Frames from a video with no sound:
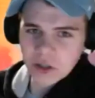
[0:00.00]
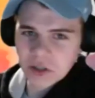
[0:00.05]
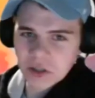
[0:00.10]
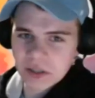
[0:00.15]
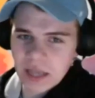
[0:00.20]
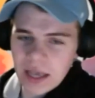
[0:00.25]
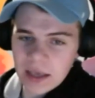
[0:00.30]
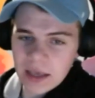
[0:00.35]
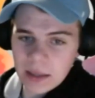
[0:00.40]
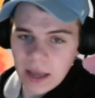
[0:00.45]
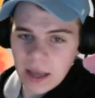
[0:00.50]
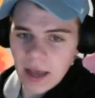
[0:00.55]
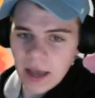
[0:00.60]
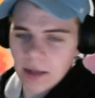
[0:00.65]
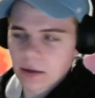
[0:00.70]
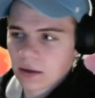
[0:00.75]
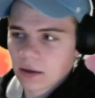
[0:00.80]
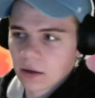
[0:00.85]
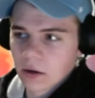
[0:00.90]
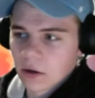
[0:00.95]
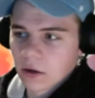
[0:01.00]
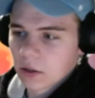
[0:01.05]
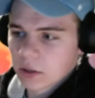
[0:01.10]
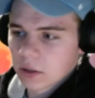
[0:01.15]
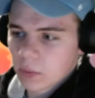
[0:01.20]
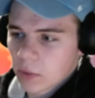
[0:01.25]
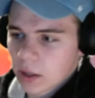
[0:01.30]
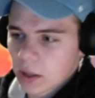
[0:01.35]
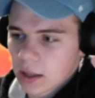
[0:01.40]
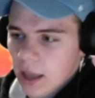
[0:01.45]
saying that."
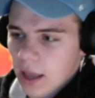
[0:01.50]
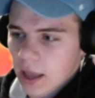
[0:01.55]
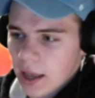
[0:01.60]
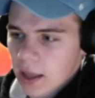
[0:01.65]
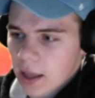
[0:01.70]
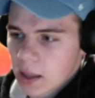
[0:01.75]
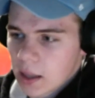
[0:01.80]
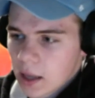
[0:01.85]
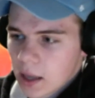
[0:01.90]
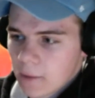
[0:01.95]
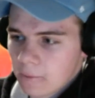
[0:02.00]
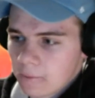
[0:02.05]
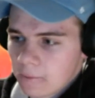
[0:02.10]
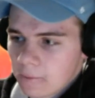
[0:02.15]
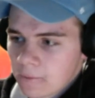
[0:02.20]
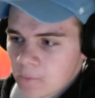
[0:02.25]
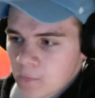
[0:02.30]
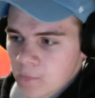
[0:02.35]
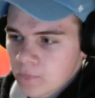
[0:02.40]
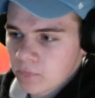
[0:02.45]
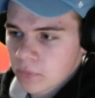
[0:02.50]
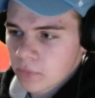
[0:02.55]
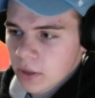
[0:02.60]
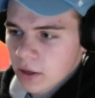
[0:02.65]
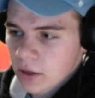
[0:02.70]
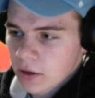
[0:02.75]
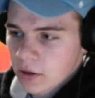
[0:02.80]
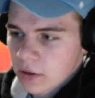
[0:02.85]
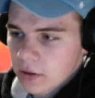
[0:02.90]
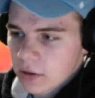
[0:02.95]
Something like that. And then
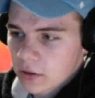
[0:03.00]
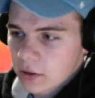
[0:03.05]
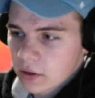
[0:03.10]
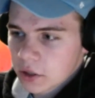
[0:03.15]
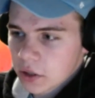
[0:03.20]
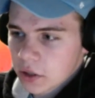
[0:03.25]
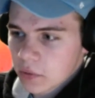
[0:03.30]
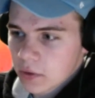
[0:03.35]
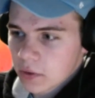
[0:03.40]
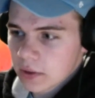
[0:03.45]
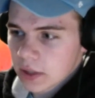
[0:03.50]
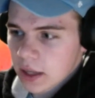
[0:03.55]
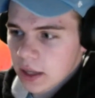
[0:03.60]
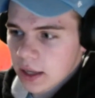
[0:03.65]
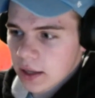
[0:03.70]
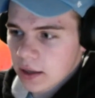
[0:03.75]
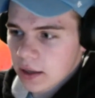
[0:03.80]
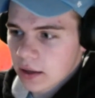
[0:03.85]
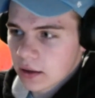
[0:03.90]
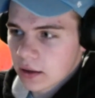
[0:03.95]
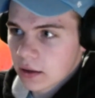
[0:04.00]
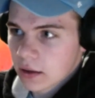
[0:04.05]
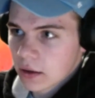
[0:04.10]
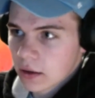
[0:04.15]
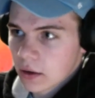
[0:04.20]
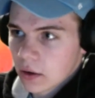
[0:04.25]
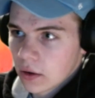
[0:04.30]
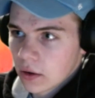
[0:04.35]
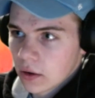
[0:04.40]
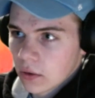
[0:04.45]
she was like,
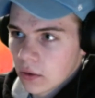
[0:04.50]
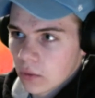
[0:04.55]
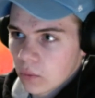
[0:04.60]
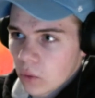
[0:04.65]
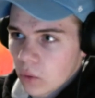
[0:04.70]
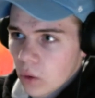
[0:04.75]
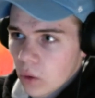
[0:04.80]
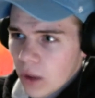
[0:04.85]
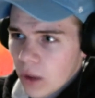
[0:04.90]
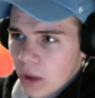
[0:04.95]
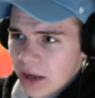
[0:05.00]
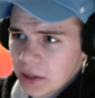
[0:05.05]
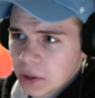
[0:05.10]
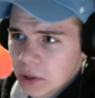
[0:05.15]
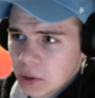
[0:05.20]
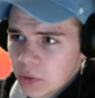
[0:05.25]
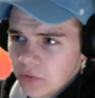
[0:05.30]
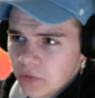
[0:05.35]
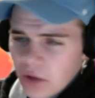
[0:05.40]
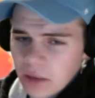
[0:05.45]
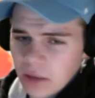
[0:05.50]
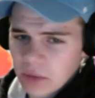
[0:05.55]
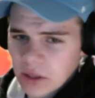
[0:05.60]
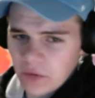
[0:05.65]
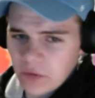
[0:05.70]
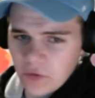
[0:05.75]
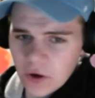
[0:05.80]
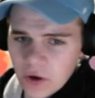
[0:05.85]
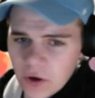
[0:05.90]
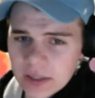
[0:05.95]
"Well, why didn't you invite me the
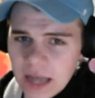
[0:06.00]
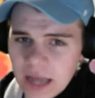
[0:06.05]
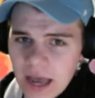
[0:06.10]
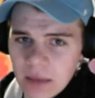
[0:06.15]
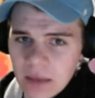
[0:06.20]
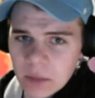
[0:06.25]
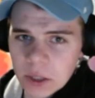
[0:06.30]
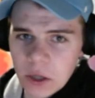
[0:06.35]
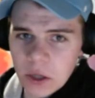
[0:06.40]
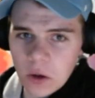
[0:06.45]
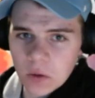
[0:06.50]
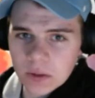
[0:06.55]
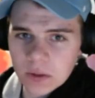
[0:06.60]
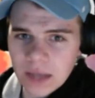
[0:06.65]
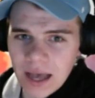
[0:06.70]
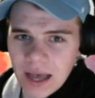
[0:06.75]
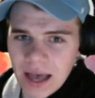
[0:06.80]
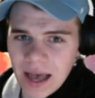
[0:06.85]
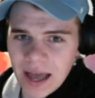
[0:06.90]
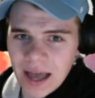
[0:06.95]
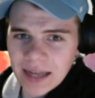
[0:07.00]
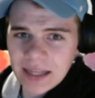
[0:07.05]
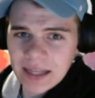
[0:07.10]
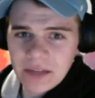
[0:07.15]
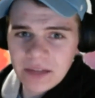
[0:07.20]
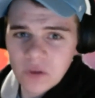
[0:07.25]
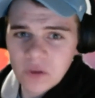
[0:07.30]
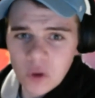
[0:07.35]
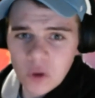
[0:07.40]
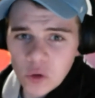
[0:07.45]
first time?" And she goes, "I didn't
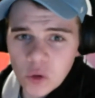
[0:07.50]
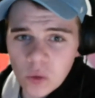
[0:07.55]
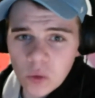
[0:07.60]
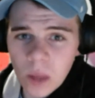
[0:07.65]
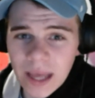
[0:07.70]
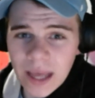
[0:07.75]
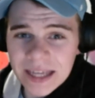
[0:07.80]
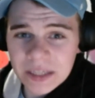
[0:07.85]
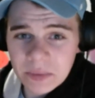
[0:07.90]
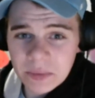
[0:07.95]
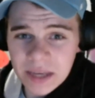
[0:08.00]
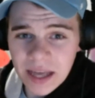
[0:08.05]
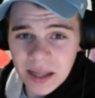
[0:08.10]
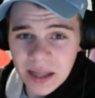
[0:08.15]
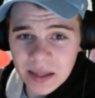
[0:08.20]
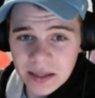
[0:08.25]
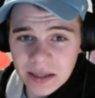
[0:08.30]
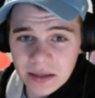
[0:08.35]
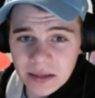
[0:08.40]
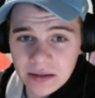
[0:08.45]
even know you liked me, Ellen."